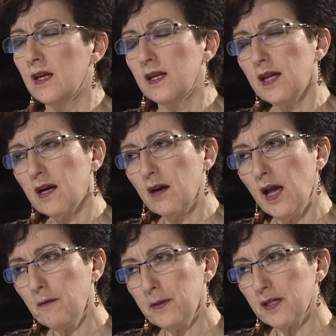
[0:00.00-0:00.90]
Now,
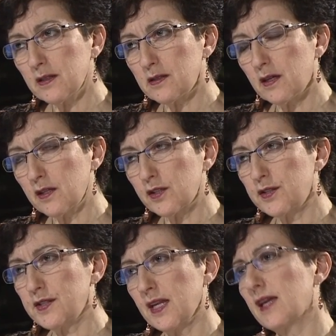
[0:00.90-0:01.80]
help us
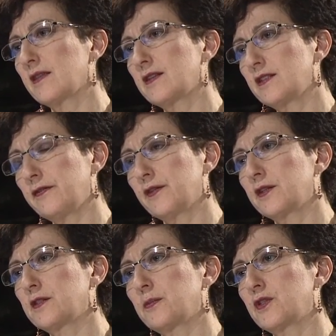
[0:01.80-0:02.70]
understand the
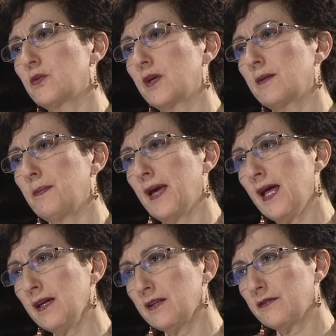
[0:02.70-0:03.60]
difference between
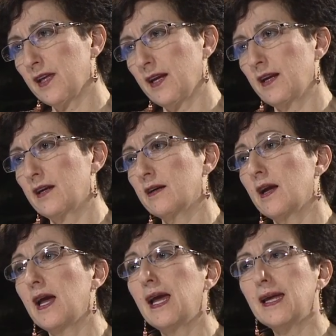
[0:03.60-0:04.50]
palliative care
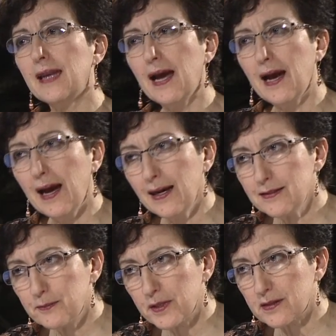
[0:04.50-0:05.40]
and
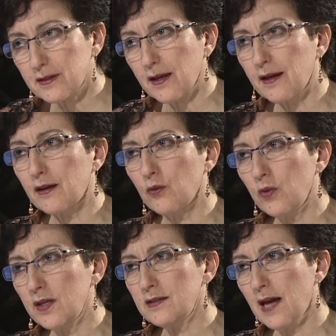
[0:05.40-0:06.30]
hospice care.
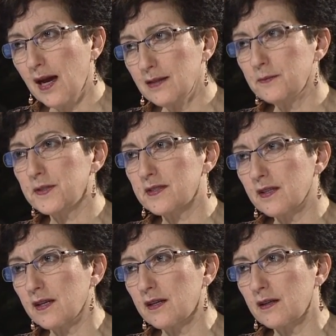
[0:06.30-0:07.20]
What is hospice
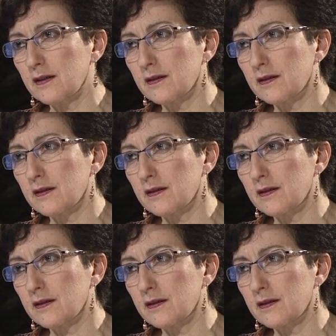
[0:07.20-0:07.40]
care?